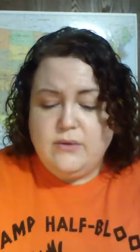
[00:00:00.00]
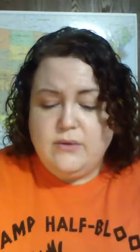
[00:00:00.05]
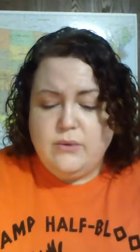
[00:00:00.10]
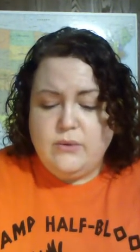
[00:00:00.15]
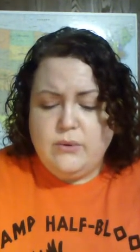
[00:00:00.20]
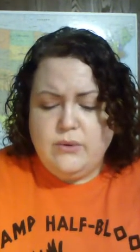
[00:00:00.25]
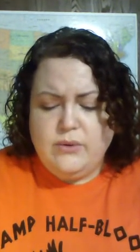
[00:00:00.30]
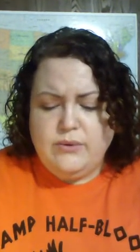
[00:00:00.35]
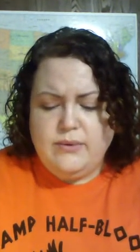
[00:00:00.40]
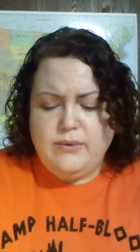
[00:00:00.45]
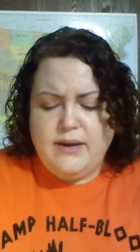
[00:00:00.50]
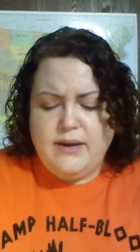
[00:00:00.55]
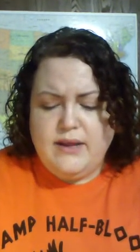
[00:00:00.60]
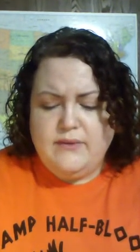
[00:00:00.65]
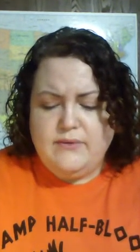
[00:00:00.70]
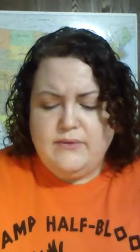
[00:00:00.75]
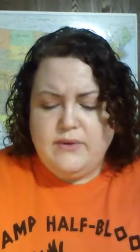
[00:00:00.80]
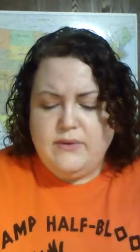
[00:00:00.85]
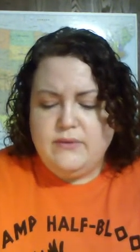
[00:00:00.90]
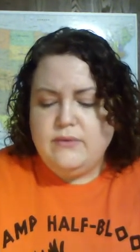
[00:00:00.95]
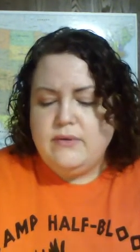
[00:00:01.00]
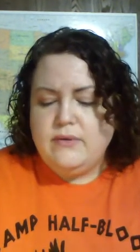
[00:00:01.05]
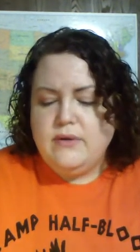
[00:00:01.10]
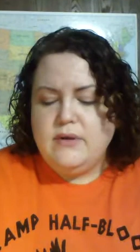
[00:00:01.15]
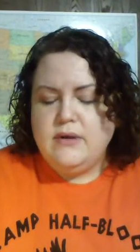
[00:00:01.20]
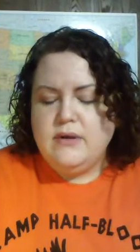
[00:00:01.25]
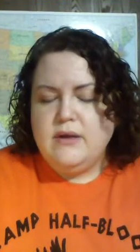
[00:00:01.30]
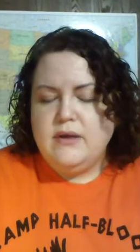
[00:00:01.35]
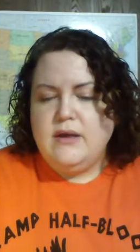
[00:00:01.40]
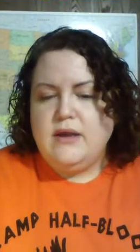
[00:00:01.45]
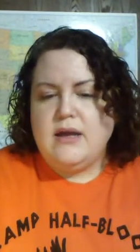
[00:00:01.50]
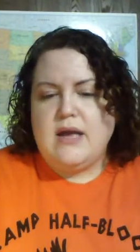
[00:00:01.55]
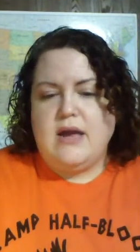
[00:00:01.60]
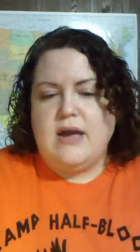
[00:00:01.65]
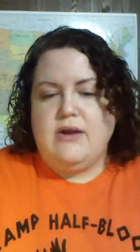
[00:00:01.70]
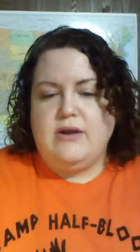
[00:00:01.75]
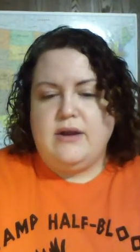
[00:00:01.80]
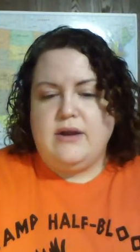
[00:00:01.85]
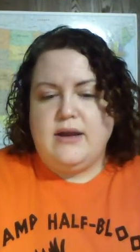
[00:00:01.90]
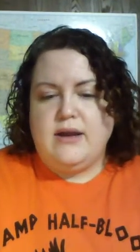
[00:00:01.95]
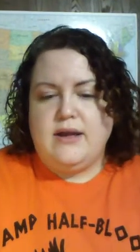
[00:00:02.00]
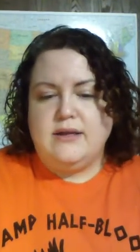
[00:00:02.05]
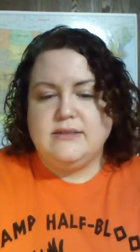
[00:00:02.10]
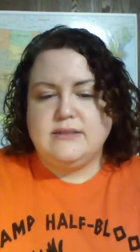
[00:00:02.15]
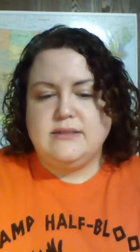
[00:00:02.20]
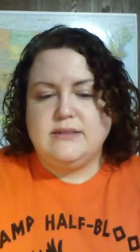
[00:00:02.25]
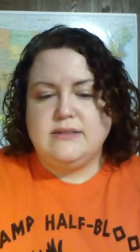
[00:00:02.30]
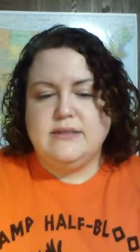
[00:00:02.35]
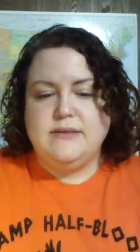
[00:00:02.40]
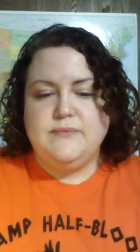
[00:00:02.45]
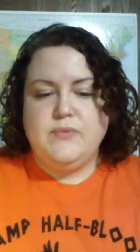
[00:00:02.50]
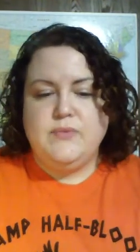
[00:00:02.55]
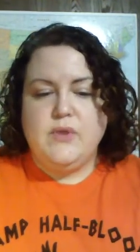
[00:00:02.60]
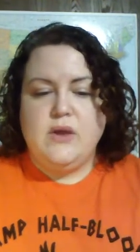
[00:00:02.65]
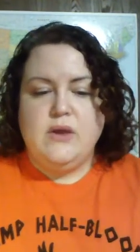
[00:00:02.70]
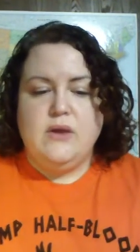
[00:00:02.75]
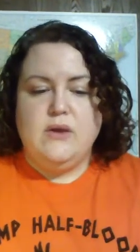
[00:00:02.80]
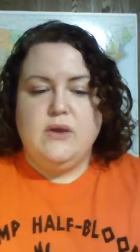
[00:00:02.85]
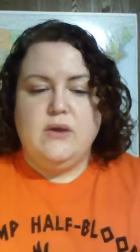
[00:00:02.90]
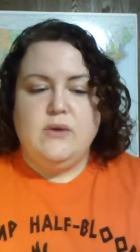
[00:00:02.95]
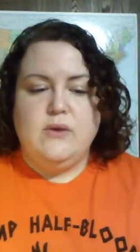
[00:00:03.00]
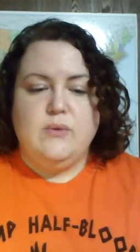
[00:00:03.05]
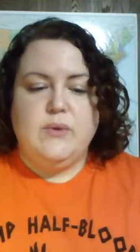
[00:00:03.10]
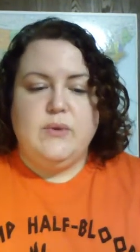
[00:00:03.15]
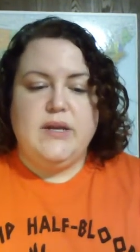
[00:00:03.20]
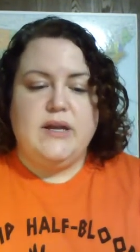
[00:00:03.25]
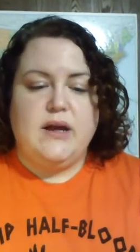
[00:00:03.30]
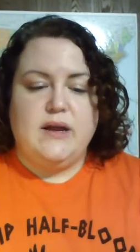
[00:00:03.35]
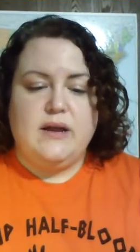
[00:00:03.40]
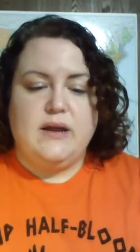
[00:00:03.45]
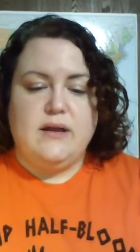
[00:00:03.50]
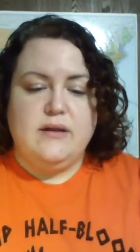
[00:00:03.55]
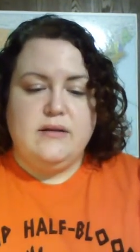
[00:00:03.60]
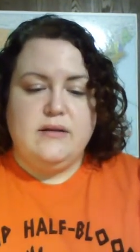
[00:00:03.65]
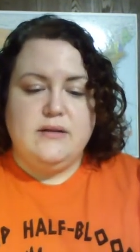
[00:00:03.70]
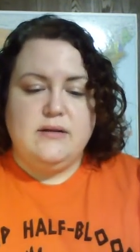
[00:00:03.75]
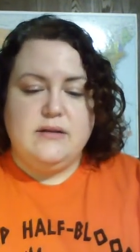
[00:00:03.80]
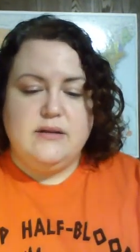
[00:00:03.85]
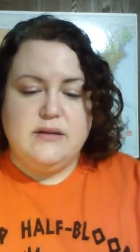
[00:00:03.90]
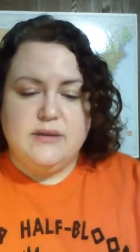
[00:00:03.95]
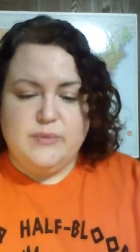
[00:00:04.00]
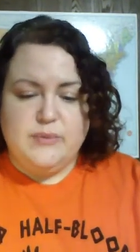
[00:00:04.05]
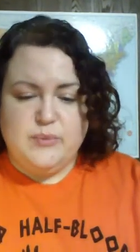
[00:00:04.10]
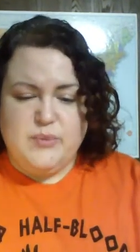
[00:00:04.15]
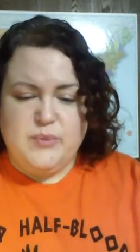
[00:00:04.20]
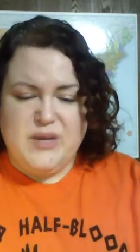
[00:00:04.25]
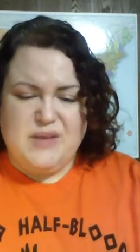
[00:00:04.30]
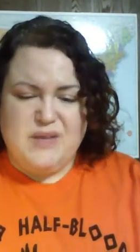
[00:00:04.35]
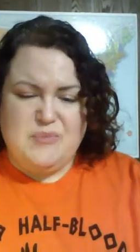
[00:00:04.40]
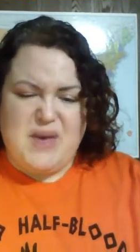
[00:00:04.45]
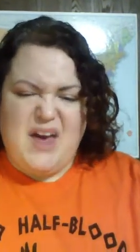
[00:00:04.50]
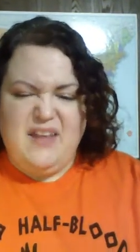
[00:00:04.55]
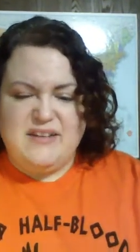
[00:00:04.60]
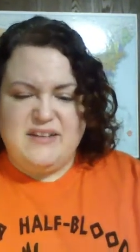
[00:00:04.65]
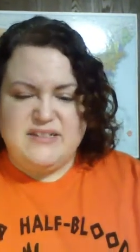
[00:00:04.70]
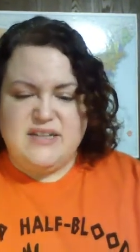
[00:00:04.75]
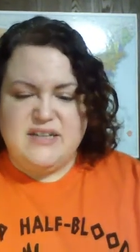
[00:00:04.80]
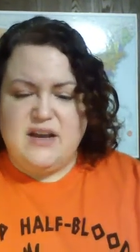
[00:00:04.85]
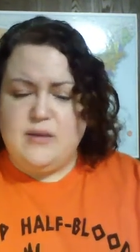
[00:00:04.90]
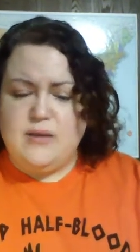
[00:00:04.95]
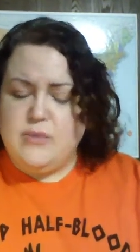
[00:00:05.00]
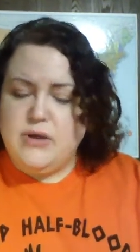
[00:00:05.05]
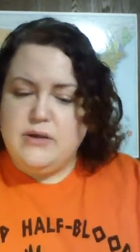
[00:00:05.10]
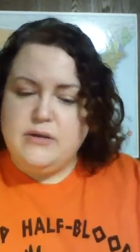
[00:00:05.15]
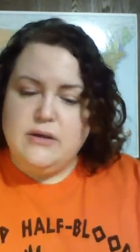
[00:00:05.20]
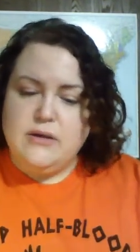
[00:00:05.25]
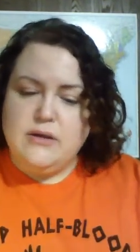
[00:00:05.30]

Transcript: "All three of you?" Charon asked. We nodded. "Big bathtub."